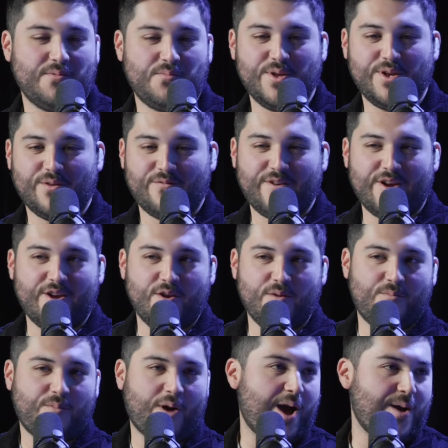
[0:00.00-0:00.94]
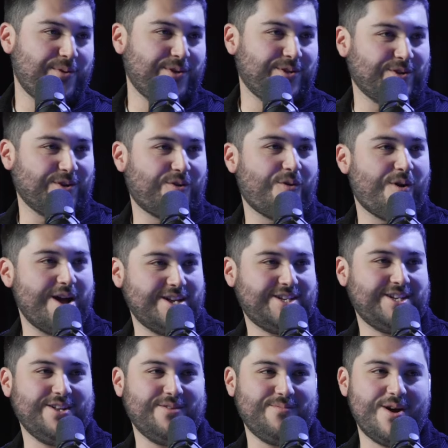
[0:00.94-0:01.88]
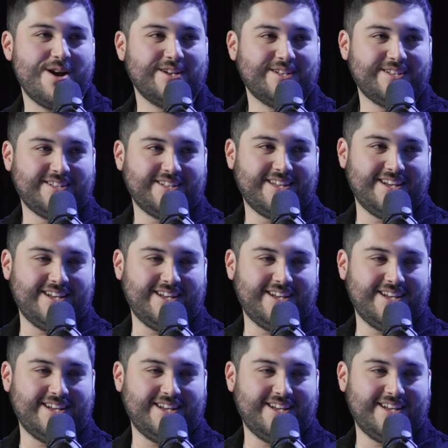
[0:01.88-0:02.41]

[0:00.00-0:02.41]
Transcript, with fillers: been a very popular question amongst yeah.